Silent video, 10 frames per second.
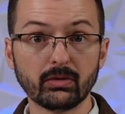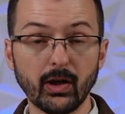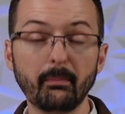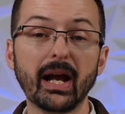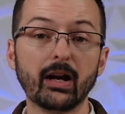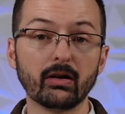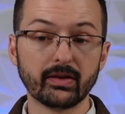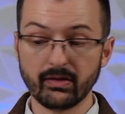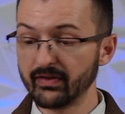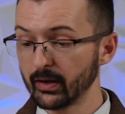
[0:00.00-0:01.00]
compare
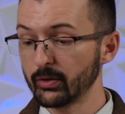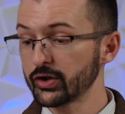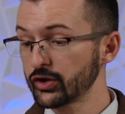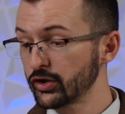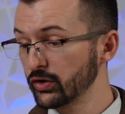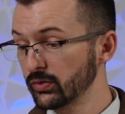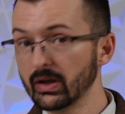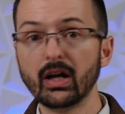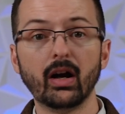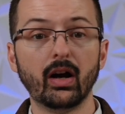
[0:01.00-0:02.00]
the fingerprints to
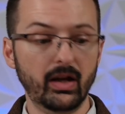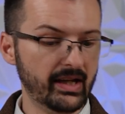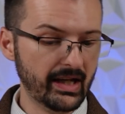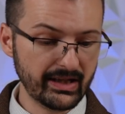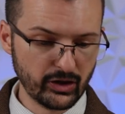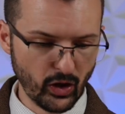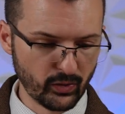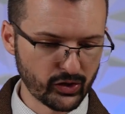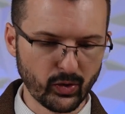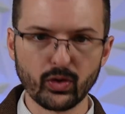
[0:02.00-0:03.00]
any
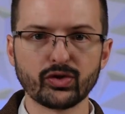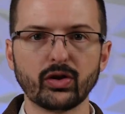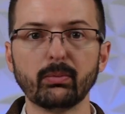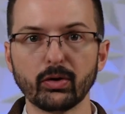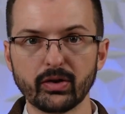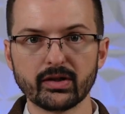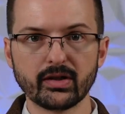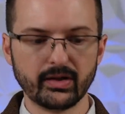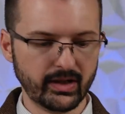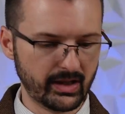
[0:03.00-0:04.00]
known source or upload it
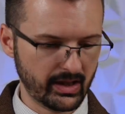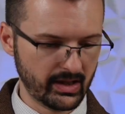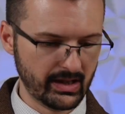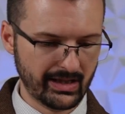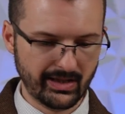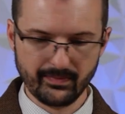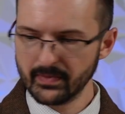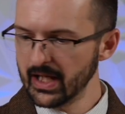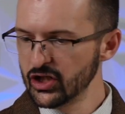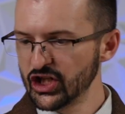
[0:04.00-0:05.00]
to the
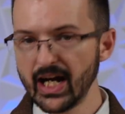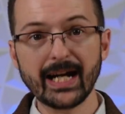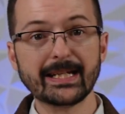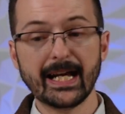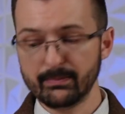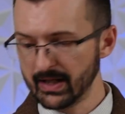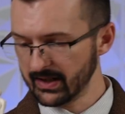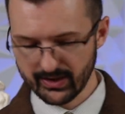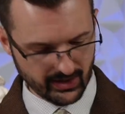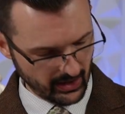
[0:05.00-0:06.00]
NGI
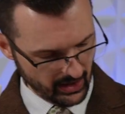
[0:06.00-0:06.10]
database.